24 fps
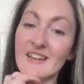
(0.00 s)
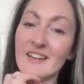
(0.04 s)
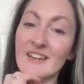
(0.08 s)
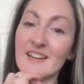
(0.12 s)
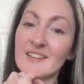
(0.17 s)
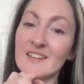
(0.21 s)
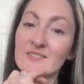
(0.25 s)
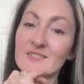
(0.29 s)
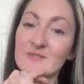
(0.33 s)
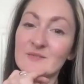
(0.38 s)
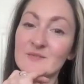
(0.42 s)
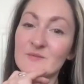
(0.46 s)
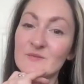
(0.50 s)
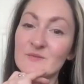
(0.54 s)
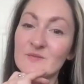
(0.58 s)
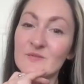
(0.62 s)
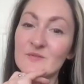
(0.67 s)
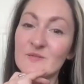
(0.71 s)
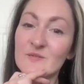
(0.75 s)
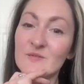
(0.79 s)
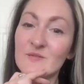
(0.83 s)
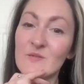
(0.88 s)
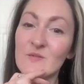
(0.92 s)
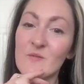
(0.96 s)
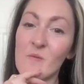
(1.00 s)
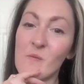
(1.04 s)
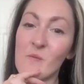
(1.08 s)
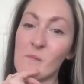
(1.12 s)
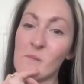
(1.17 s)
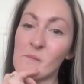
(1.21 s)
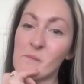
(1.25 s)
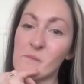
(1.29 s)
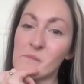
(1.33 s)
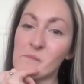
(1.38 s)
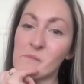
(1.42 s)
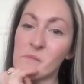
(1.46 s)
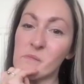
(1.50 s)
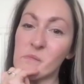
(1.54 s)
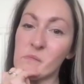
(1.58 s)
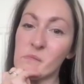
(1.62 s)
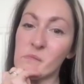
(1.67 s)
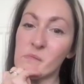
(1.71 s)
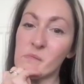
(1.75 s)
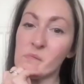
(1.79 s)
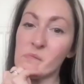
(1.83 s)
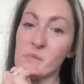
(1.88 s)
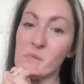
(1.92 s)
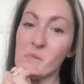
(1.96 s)
There's different types, and I'll
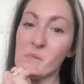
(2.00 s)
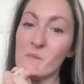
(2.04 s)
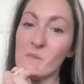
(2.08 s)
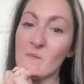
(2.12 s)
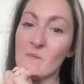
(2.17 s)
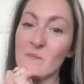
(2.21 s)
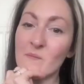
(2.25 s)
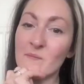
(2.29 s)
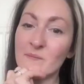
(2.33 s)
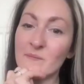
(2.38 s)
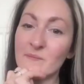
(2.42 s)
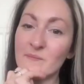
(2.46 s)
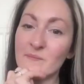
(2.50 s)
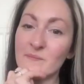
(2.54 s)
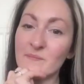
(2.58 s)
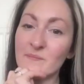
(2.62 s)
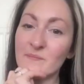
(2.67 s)
talk to you about